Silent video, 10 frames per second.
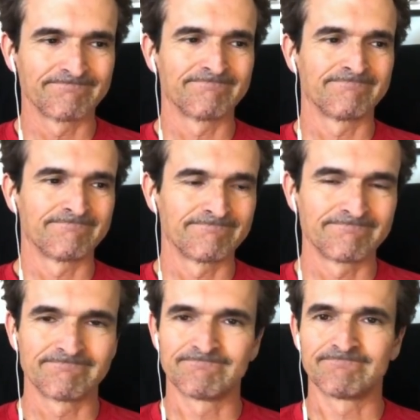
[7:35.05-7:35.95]

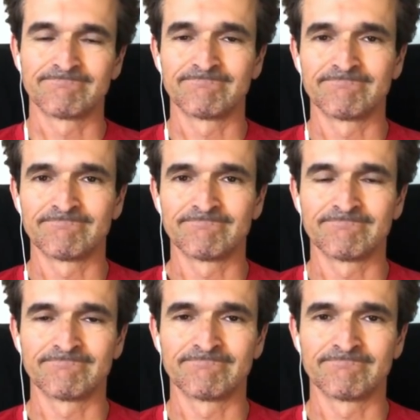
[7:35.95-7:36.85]

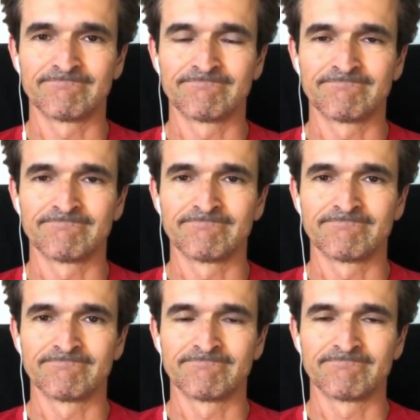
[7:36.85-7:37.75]

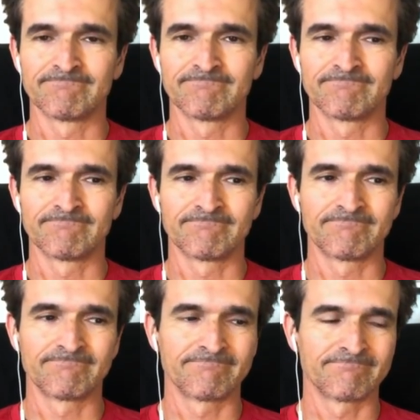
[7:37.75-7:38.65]

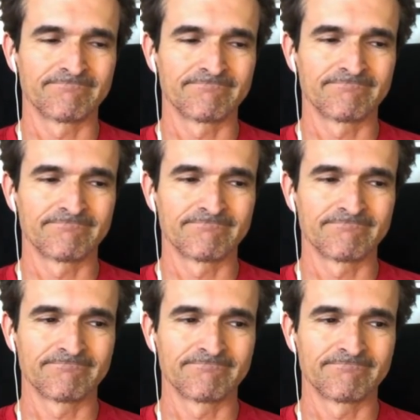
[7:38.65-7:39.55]

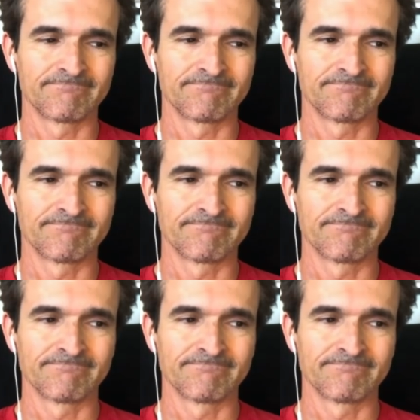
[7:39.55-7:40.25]
The person shown says nothing.